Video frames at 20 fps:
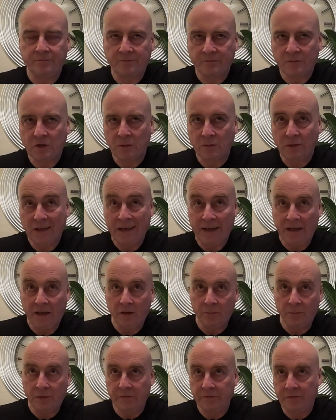some lighting
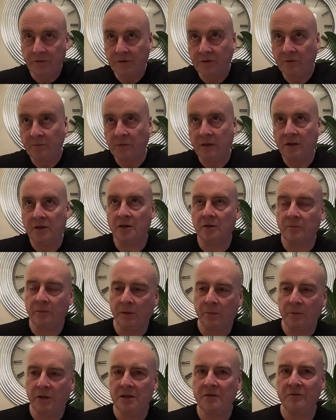up in front of me, the top of me,
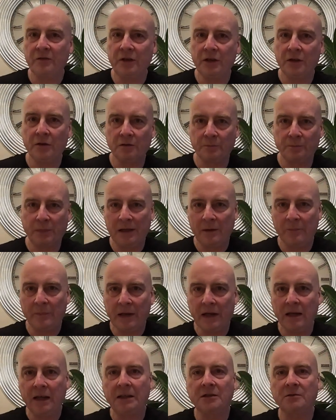but this video has been a
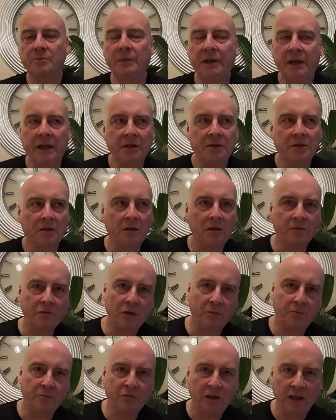bit last minute, so I've
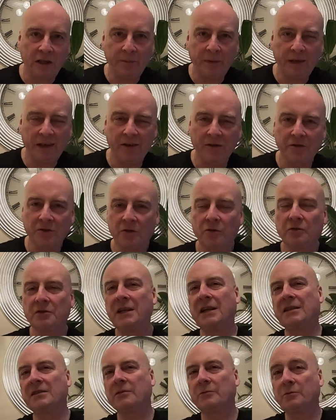not really been as
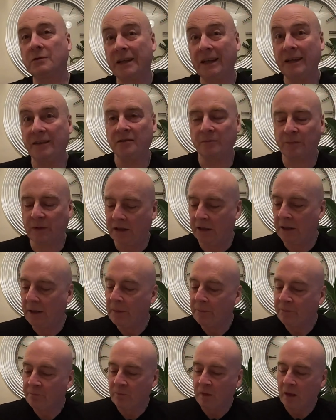organised as I would like to be.
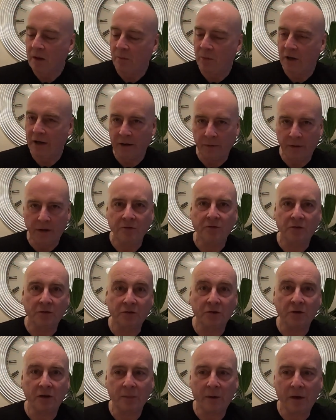But anyway, so
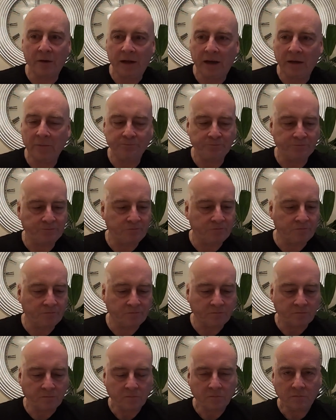sorry about that,
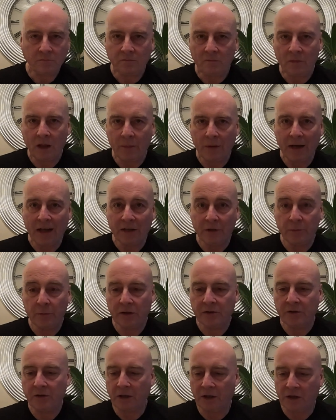but I do
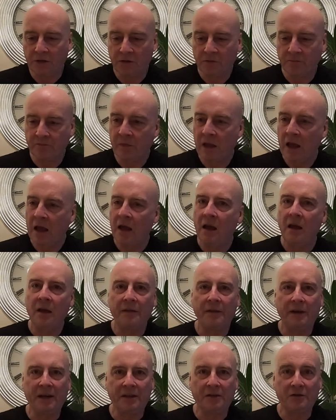acknowledge
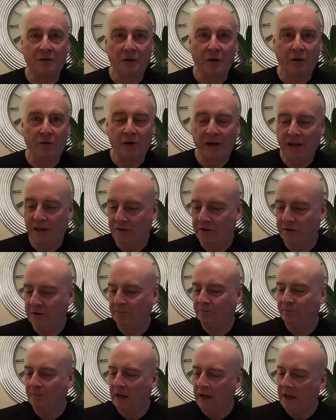that it's not the greatest.
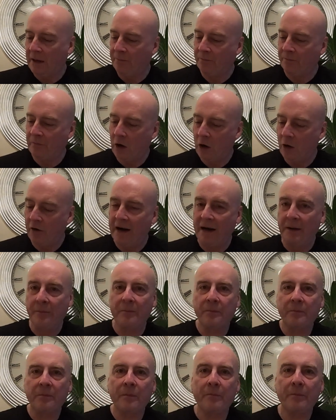All right,
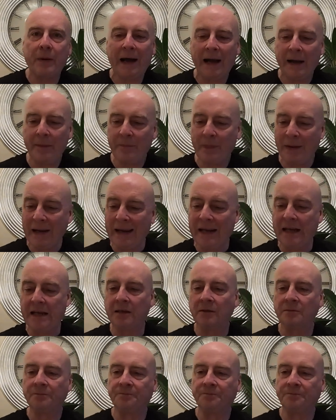pie B.